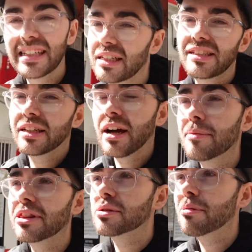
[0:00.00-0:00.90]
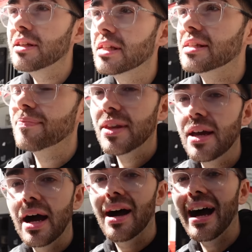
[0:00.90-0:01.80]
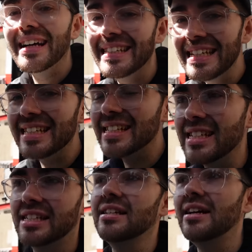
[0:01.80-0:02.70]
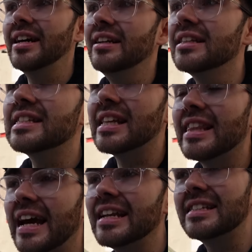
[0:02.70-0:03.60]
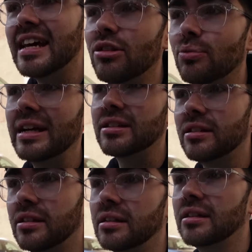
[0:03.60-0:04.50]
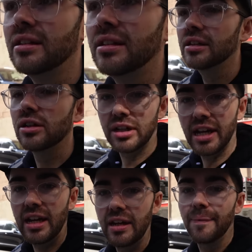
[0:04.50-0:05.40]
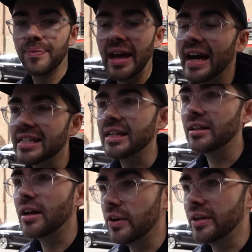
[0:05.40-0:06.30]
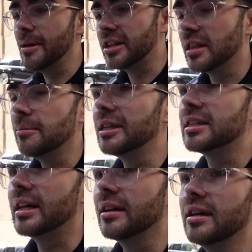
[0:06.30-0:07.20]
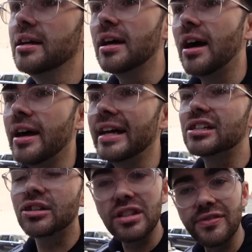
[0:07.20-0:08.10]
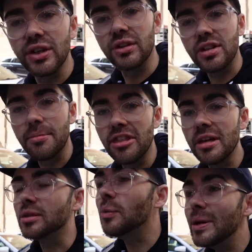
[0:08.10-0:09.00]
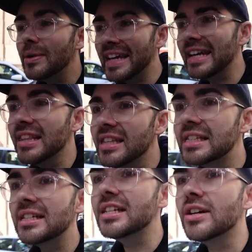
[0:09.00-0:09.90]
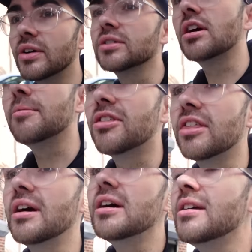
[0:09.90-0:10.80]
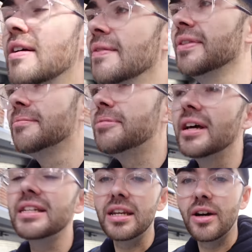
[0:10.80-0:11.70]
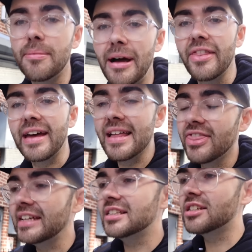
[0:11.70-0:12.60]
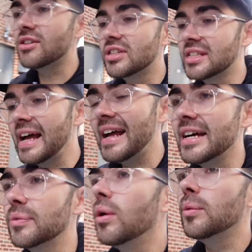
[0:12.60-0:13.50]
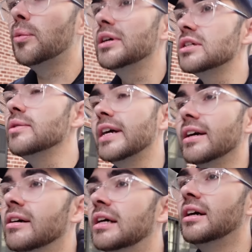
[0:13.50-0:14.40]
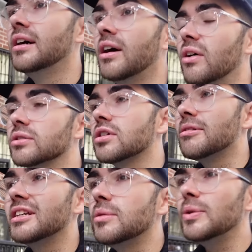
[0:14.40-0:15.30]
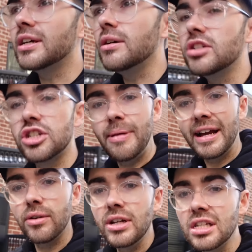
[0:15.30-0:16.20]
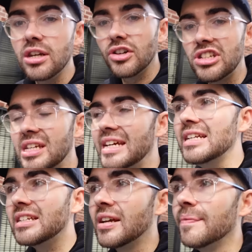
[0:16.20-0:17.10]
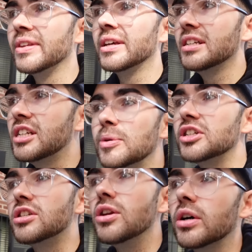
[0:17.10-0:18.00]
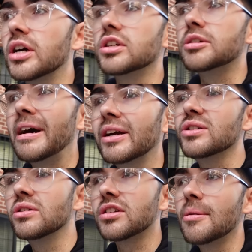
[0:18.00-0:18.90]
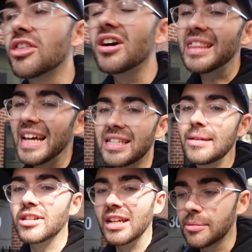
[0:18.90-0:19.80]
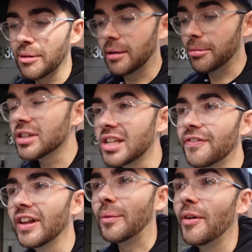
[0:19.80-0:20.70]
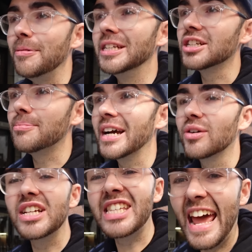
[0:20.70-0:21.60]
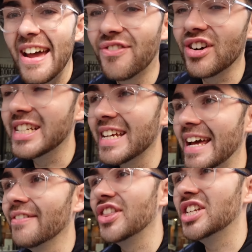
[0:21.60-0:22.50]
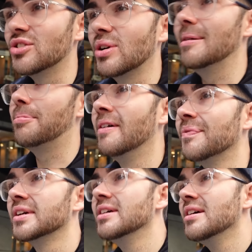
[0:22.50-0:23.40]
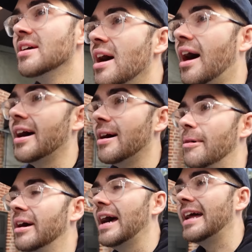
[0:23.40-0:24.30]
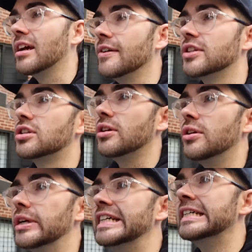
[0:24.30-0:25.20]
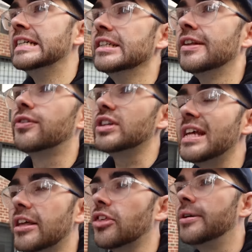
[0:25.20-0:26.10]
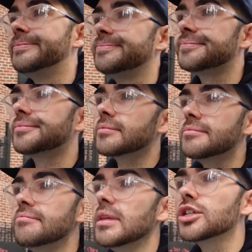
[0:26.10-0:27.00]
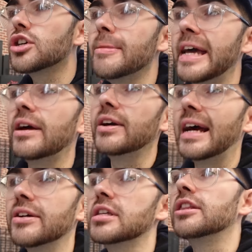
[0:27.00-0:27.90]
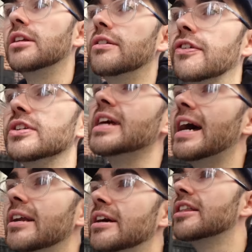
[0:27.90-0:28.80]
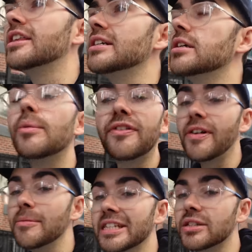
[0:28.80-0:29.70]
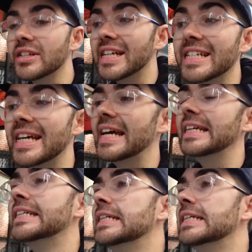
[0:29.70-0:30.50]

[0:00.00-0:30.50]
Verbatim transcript: you, you can't beat those prices. I did see a sign that said they had a death rattle cookie, as in only murders in the building, uh, exclusively on October 3rd. We were in the city on October 3rd, but I didn't know about that. That's so sad. What were we doing on October 3rd? Did we go to Schmackary's and not see it? Did we just not go to Schmackary's on October 3rd? That seems inexplicable because I feel like we've been to Schmackary's every day of this trip. I am heading over to 46th to go meet Aeron outside the Lunt-Fontanne Theatre. We're filming this content today